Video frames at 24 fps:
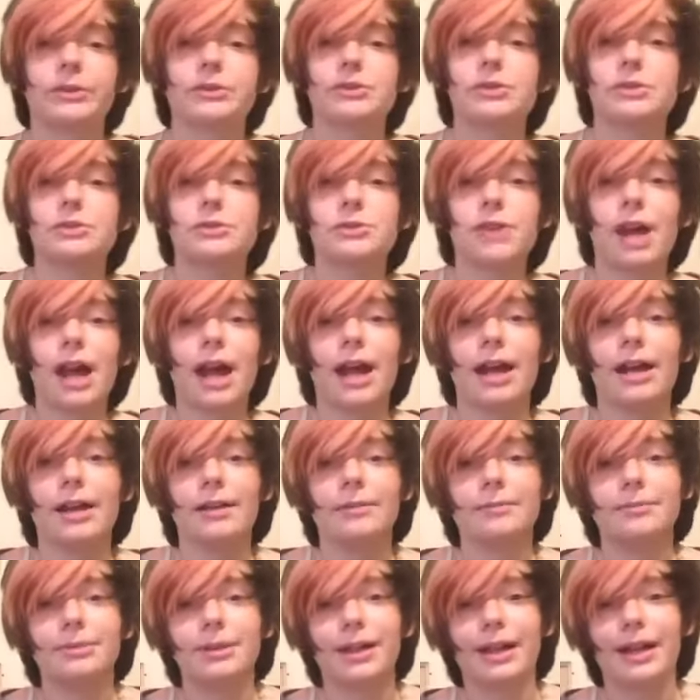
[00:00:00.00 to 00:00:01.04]

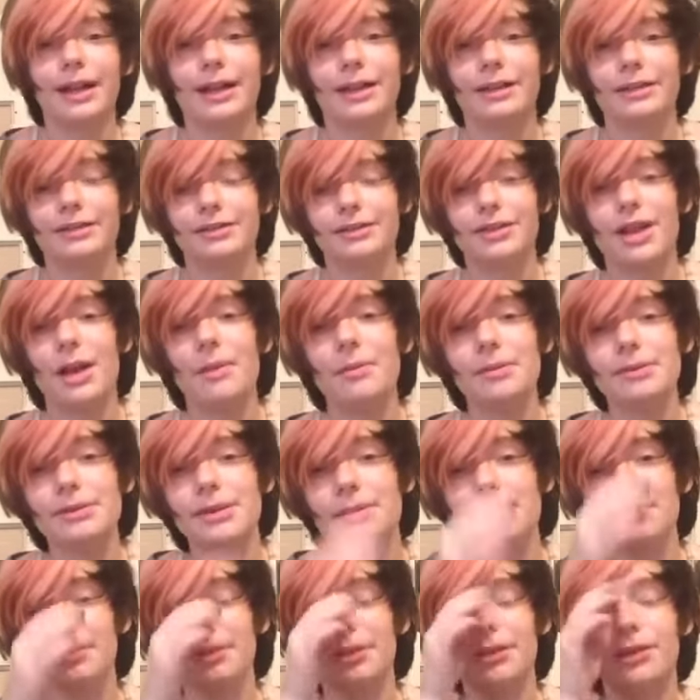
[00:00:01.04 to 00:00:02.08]
subscribe and comment
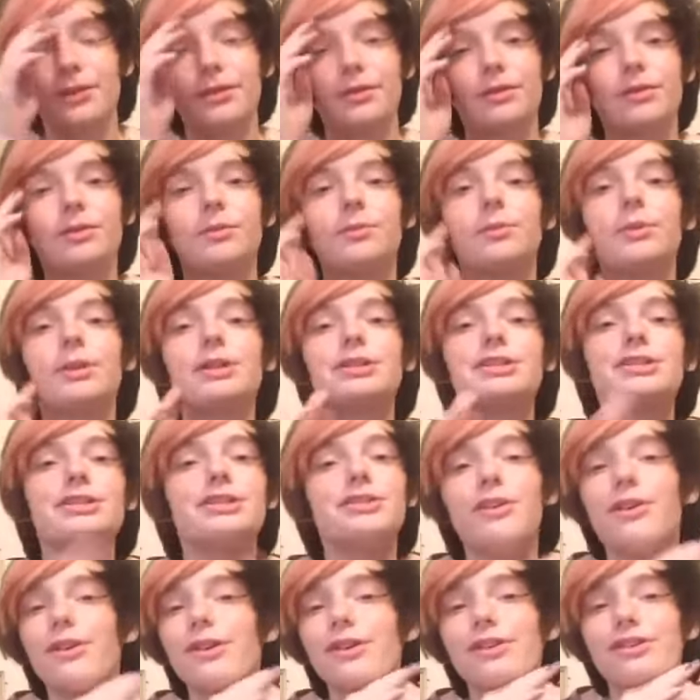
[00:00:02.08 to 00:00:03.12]
down below. What's
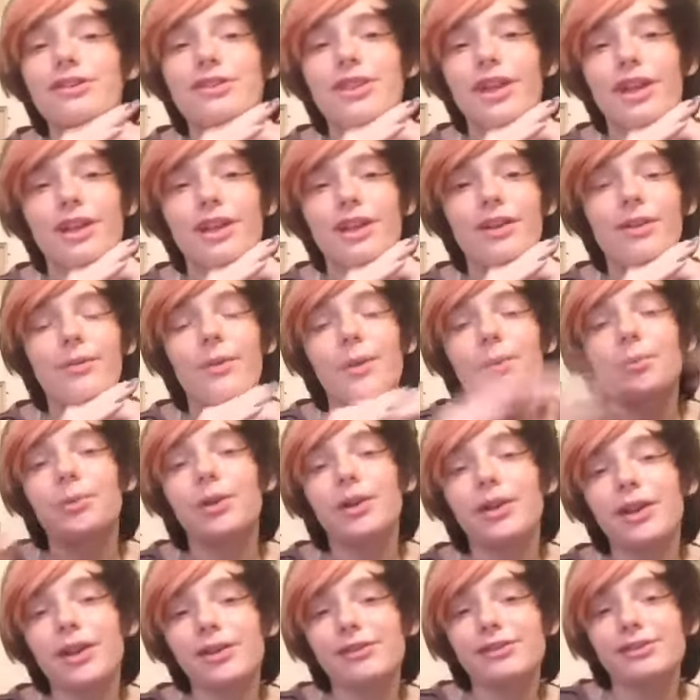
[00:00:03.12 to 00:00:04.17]
your gender? What
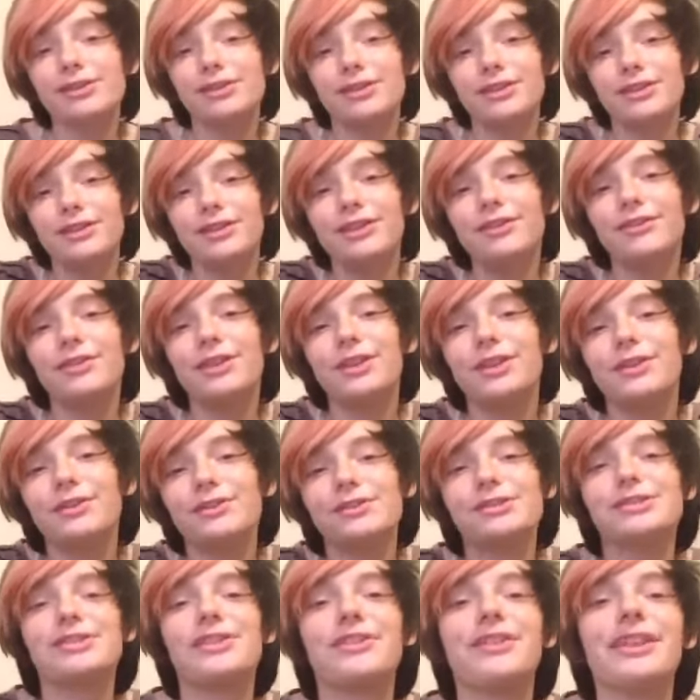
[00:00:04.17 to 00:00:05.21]
pronouns do you
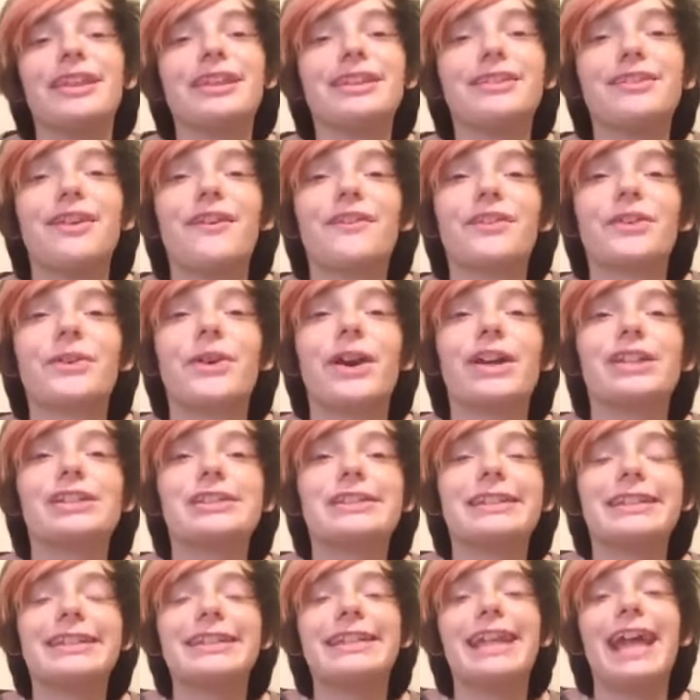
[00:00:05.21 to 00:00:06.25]
use? So thank you all for
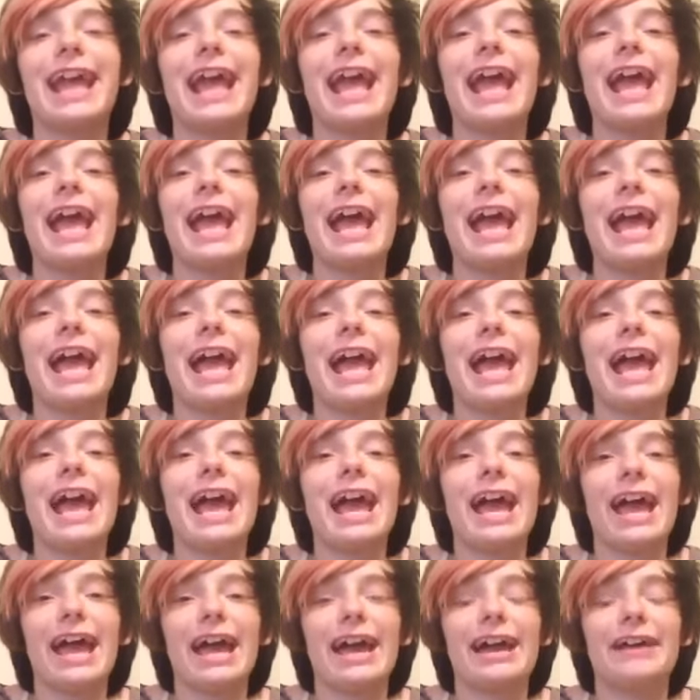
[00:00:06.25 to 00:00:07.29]
watching.
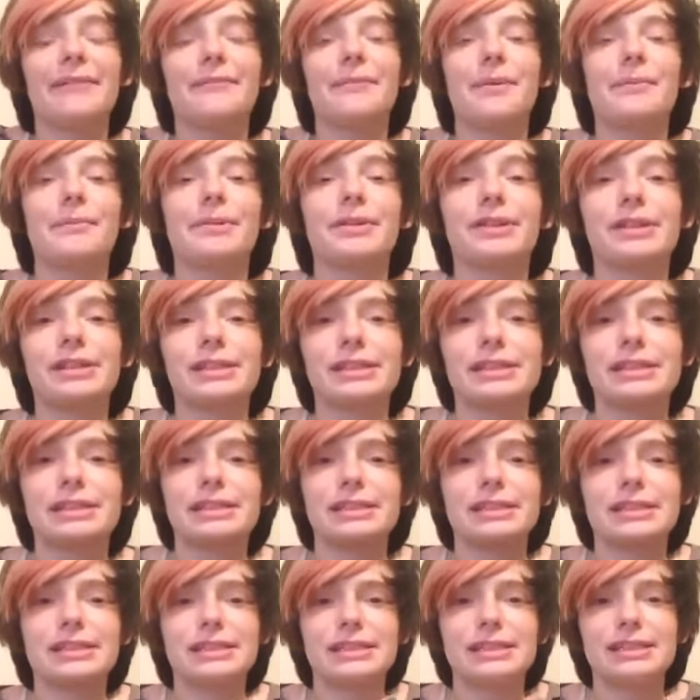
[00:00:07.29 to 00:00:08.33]
And remember to
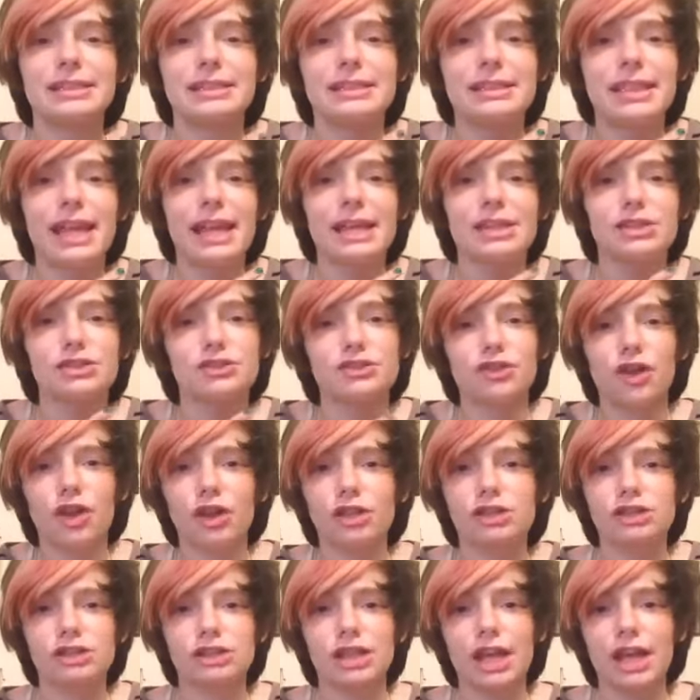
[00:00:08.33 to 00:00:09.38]
stay
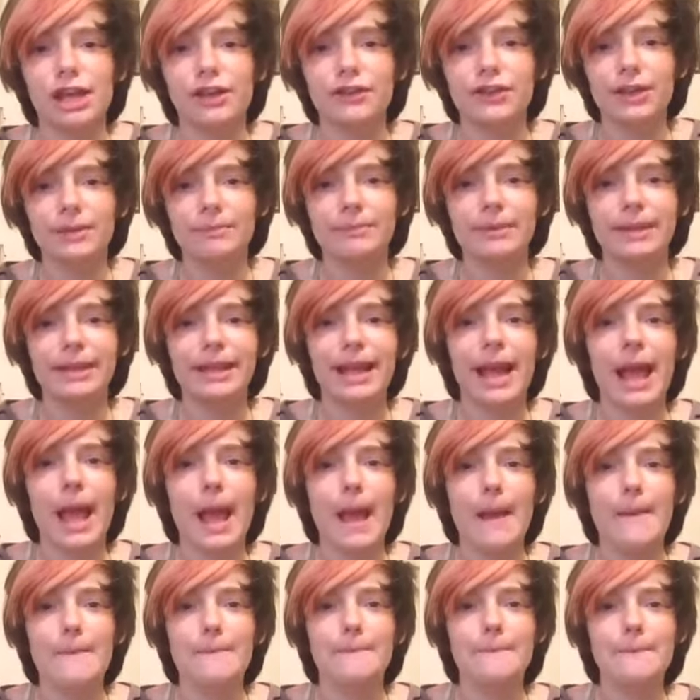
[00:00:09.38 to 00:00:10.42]
strong, stay creepy.
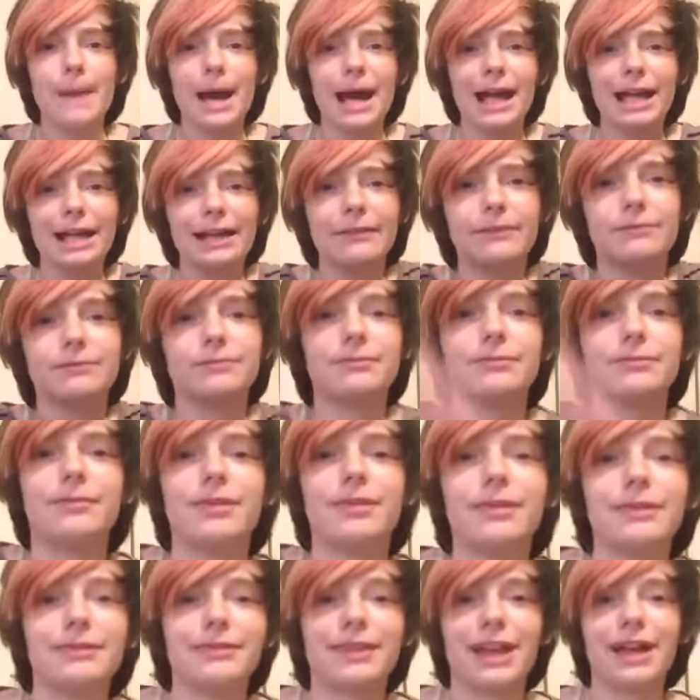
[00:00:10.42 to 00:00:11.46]
Bye!
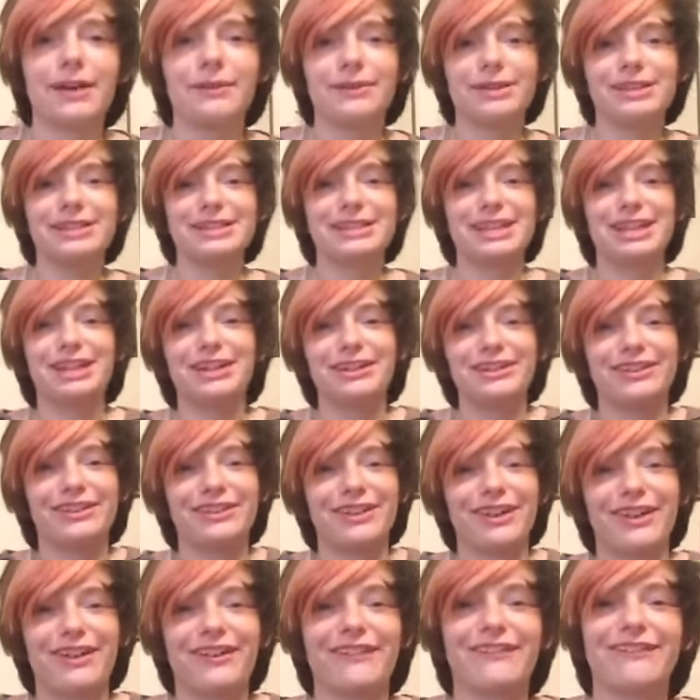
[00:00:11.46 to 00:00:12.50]
That was the
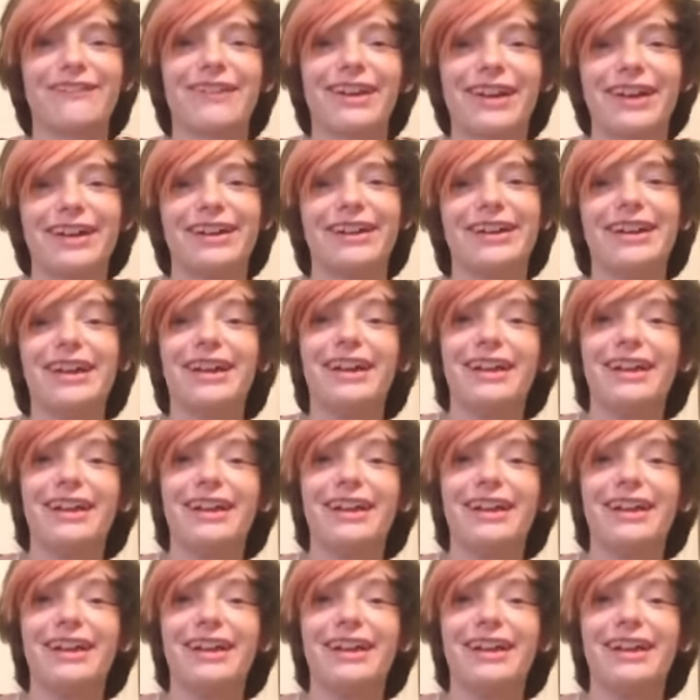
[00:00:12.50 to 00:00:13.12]
wrong way.